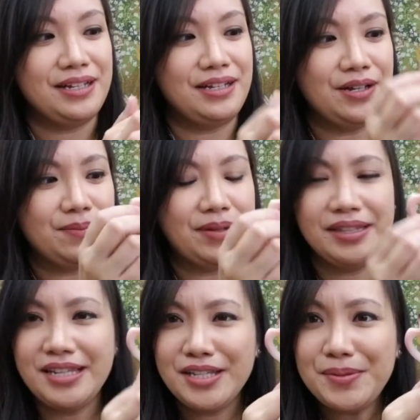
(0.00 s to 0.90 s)
I
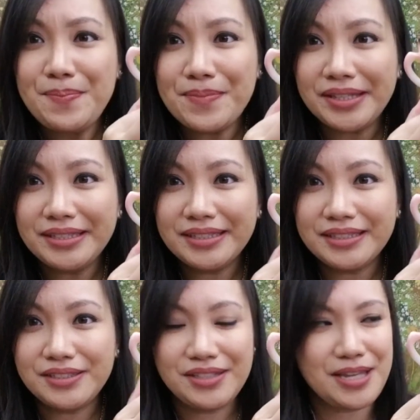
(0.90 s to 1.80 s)
think it's milk.
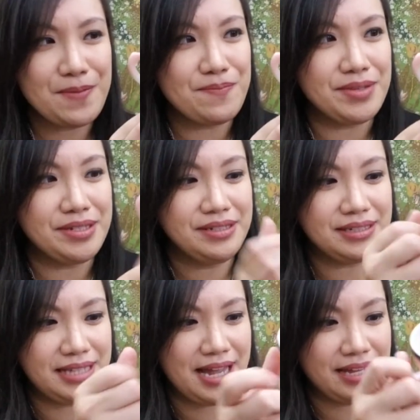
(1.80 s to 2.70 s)
It looks like milk
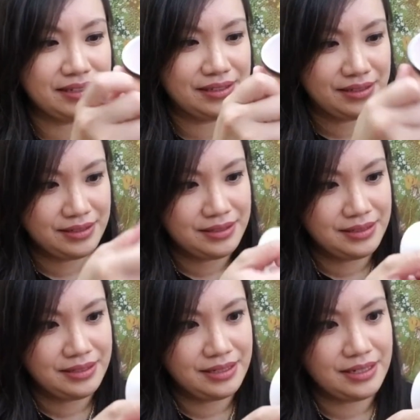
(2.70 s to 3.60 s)
glass.
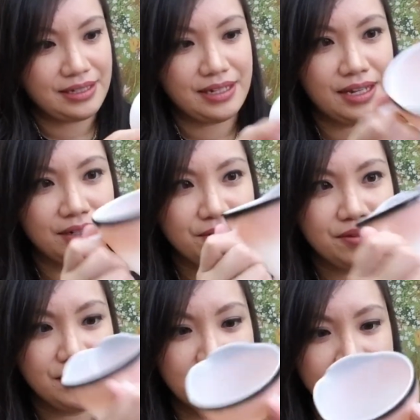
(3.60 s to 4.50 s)
I don't
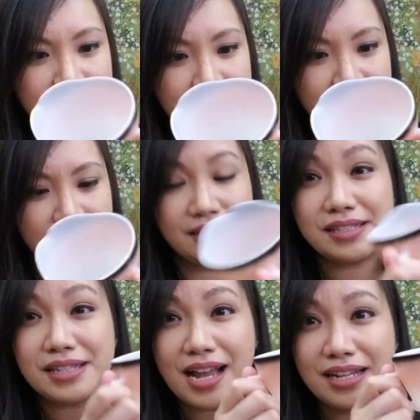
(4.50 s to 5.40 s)
see like a
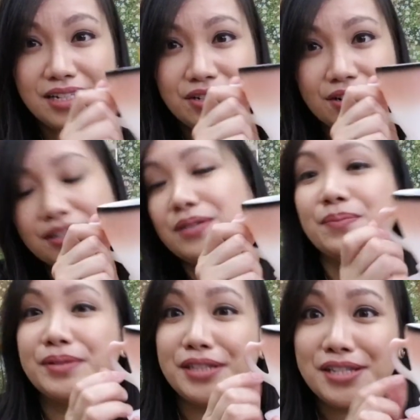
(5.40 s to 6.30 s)
signage on it,
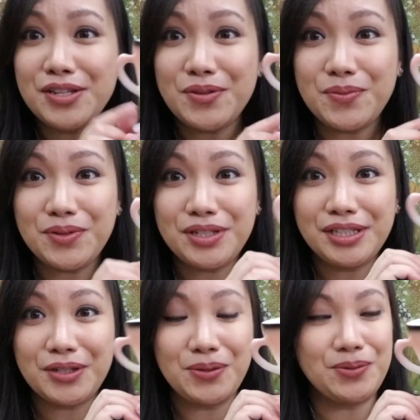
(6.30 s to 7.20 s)
but this is
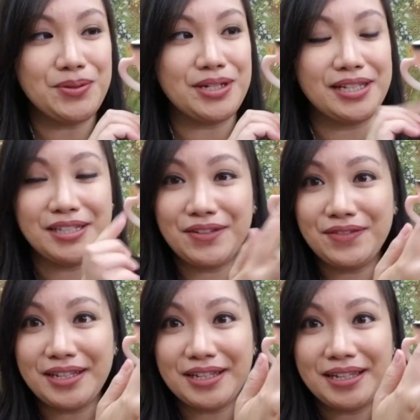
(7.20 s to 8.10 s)
really cool. I love
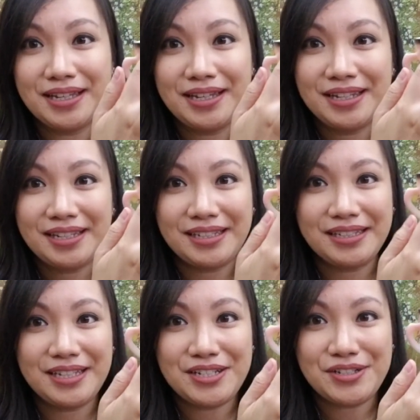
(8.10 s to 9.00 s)
like it
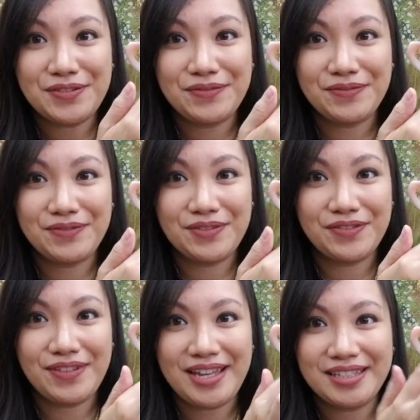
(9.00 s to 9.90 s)
like just
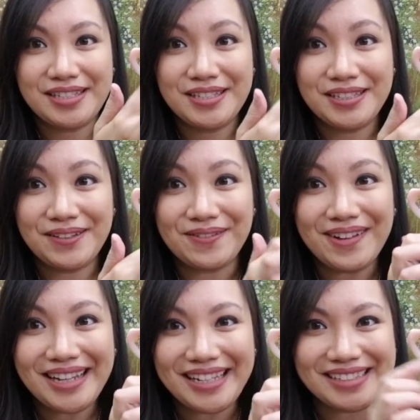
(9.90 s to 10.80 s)
fades to the
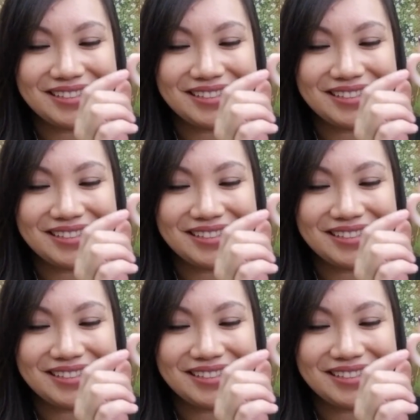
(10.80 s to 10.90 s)
white.